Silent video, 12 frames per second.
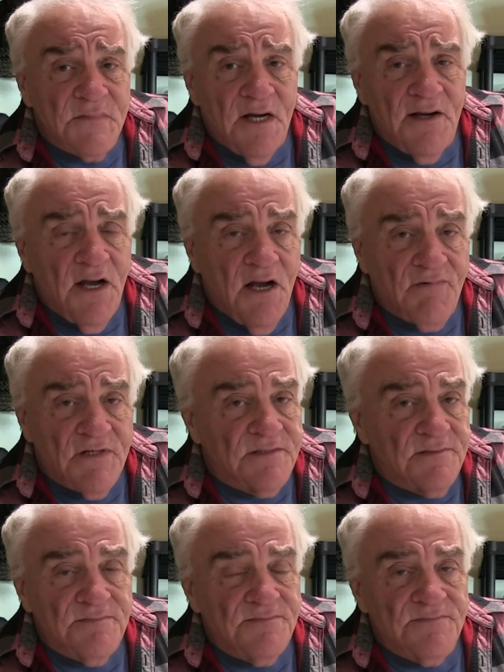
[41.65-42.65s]

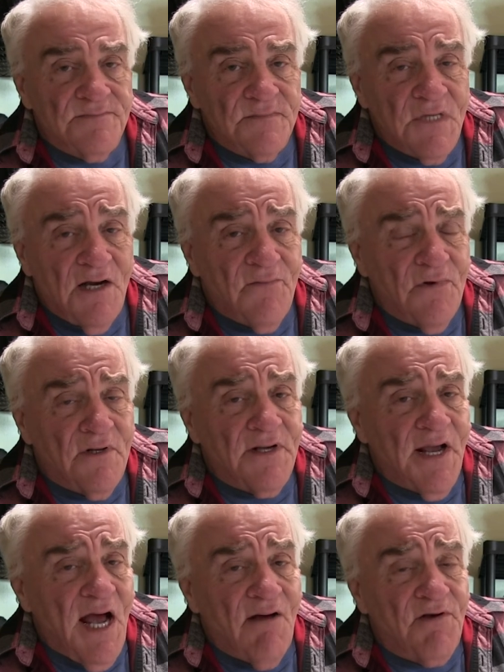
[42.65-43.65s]
I
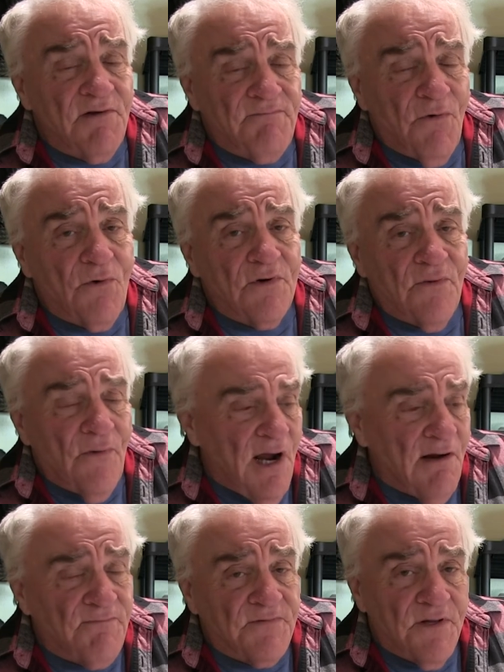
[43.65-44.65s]
really haven't
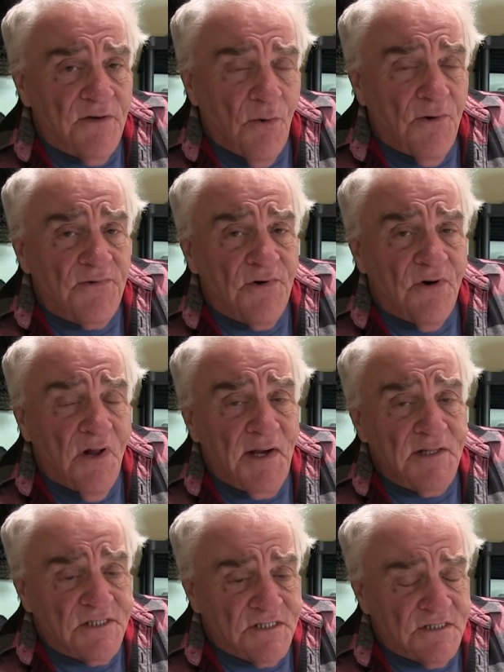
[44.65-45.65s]
photographed the northern
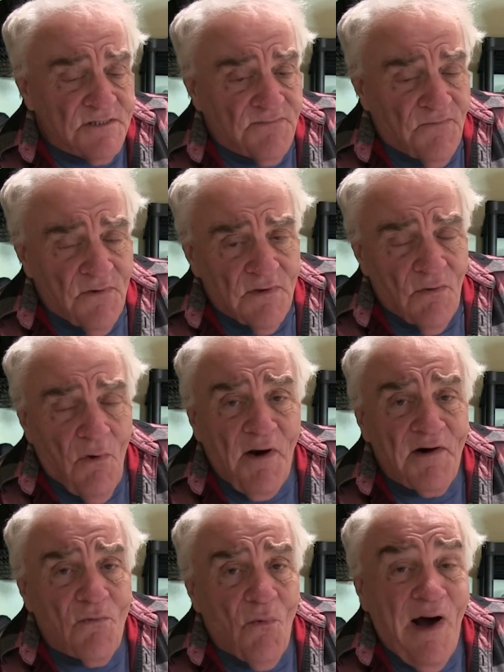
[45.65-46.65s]
lights for
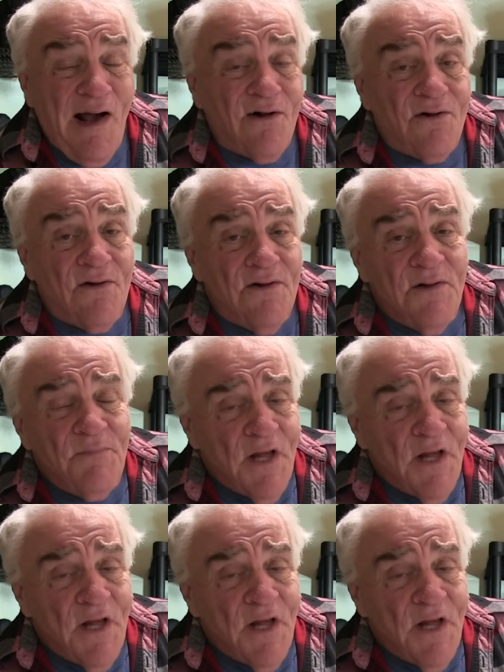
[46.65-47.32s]
quite a while.